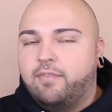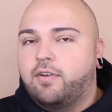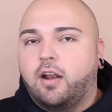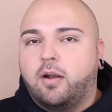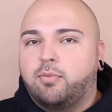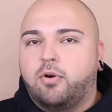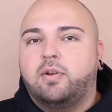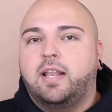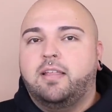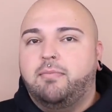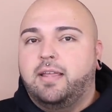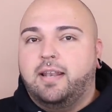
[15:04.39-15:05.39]
If y'all are broke
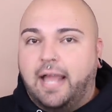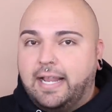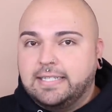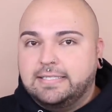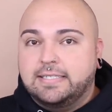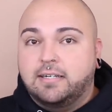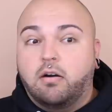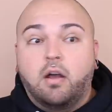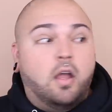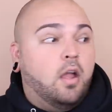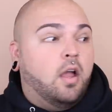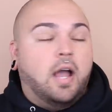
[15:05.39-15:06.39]
like me and like a deal,
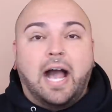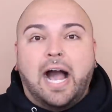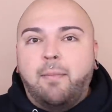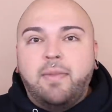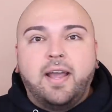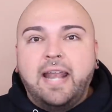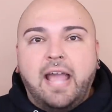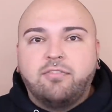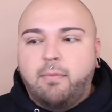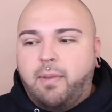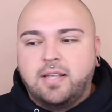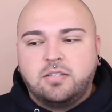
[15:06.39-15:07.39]
I'm not gonna have
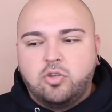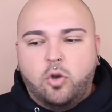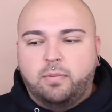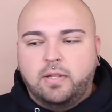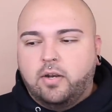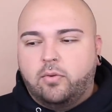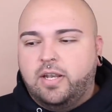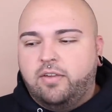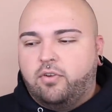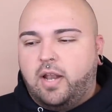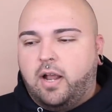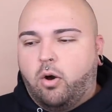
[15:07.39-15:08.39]
to buy soap literally
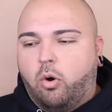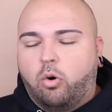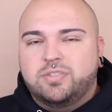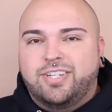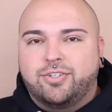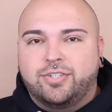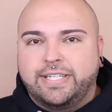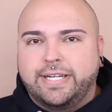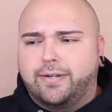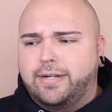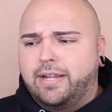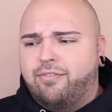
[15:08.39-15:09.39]
for like a whole nother
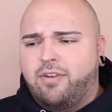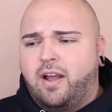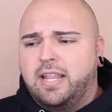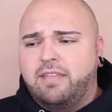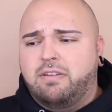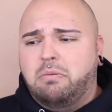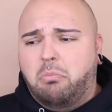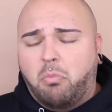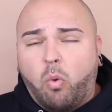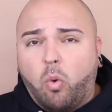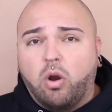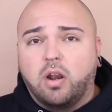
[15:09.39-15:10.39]
year, if not even
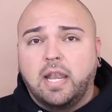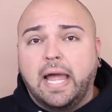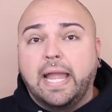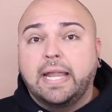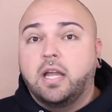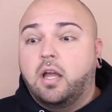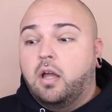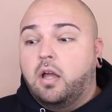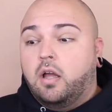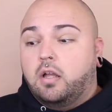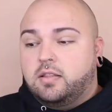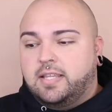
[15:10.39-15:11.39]
more. Like,
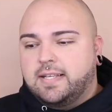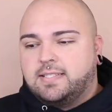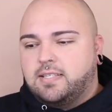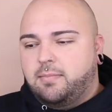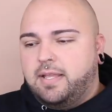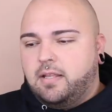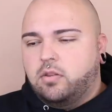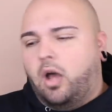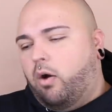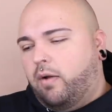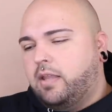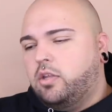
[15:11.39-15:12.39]
this to me,
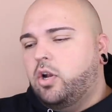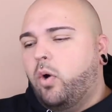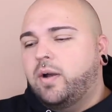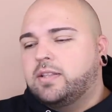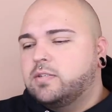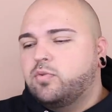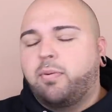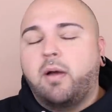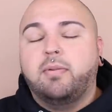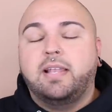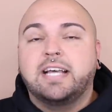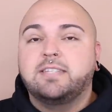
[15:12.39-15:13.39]
no. You know what? This will
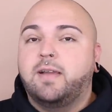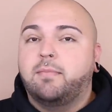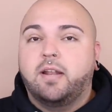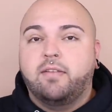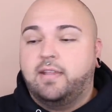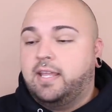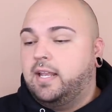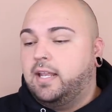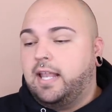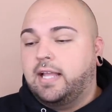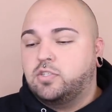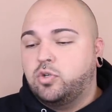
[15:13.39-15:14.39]
probably last me, I'm not even
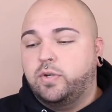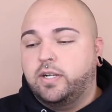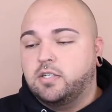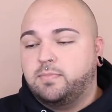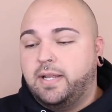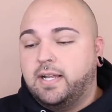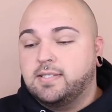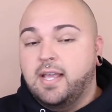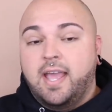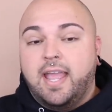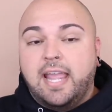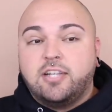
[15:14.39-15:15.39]
kidding, like two years because
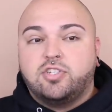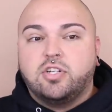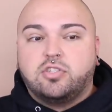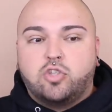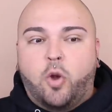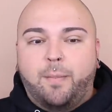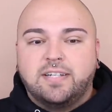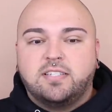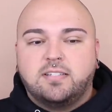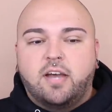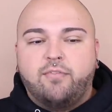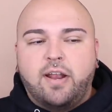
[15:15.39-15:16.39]
it's just so much
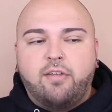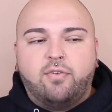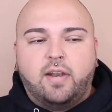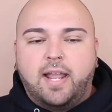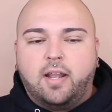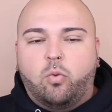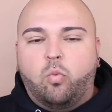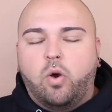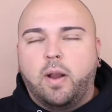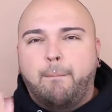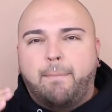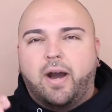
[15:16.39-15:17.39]
stuff and I feel like
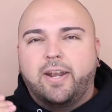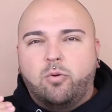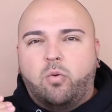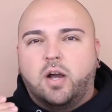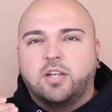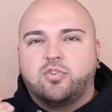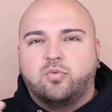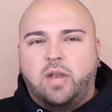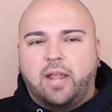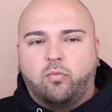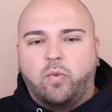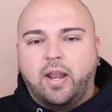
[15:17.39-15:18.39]
one body wash,
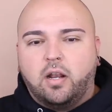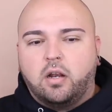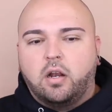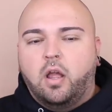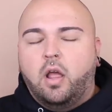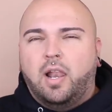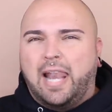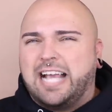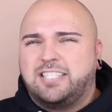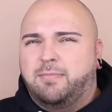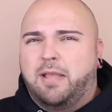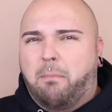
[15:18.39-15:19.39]
like regular,
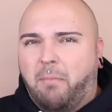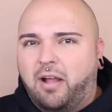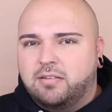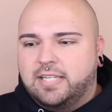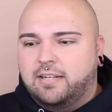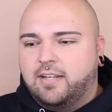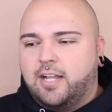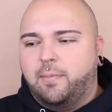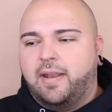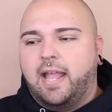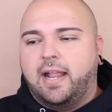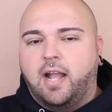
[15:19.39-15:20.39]
lasts me a month and look how
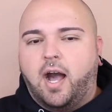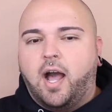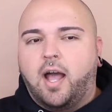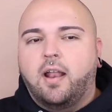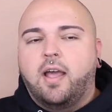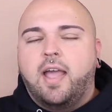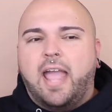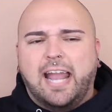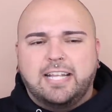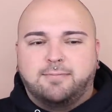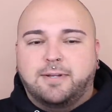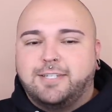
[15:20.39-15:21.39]
many I got.
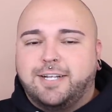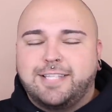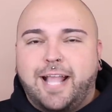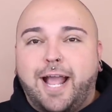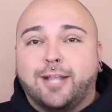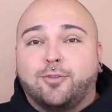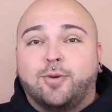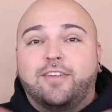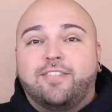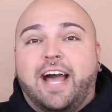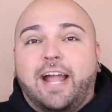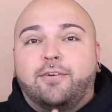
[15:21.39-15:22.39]
And especially because I got three
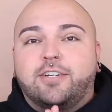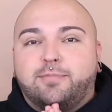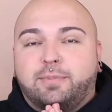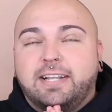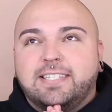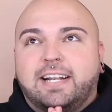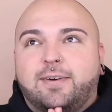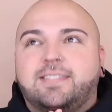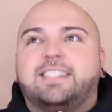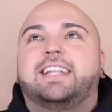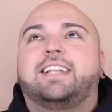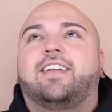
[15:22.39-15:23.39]
of the Irish Springs and I was
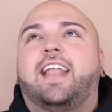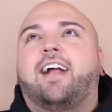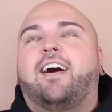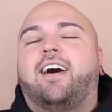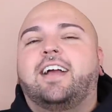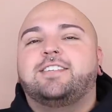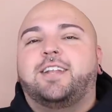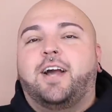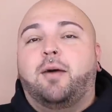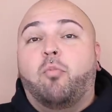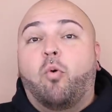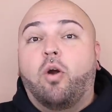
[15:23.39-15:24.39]
sitting there like, oh, I should have
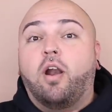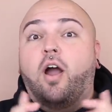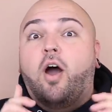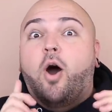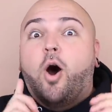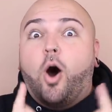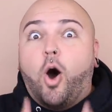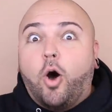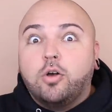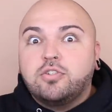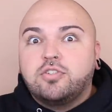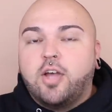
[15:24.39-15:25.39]
got more.
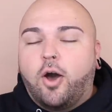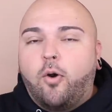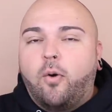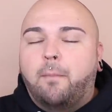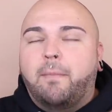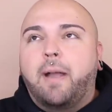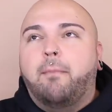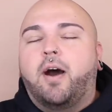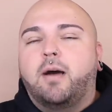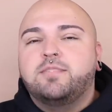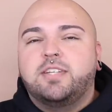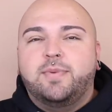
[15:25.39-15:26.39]
Also, my
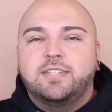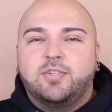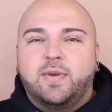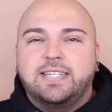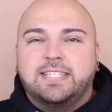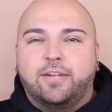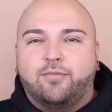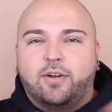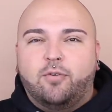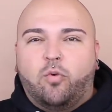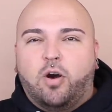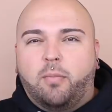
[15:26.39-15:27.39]
mom, she went to a
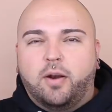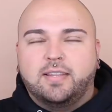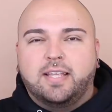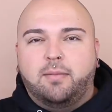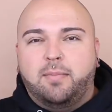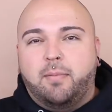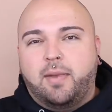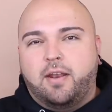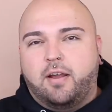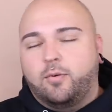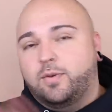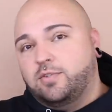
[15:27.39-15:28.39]
different Walmart than me and my
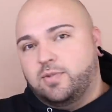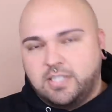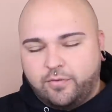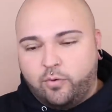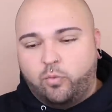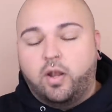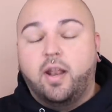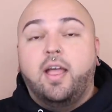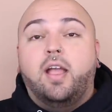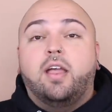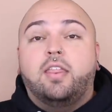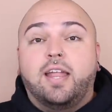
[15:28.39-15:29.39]
nana went to a different one.
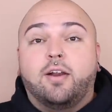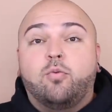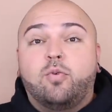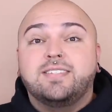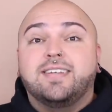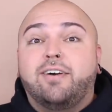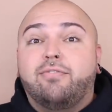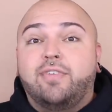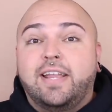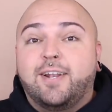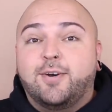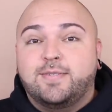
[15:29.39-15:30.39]
There was a
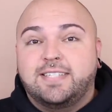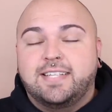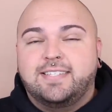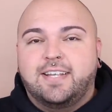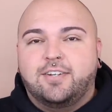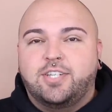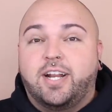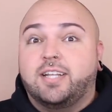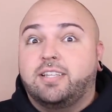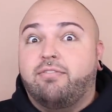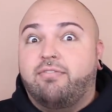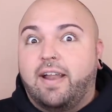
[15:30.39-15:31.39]
Aveeno set there. She
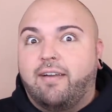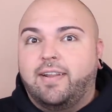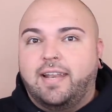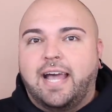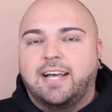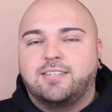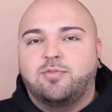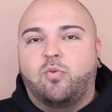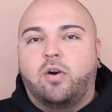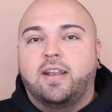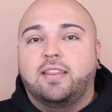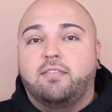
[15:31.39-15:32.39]
got the very last
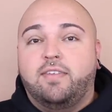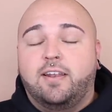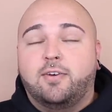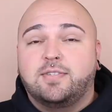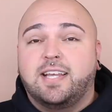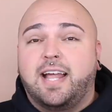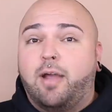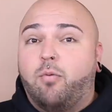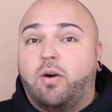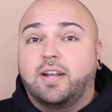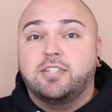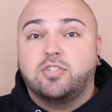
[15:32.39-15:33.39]
one and the Aveeno set I
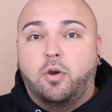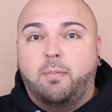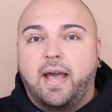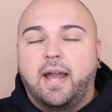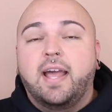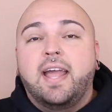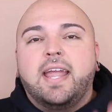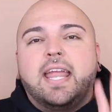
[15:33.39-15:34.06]
wanted so bad.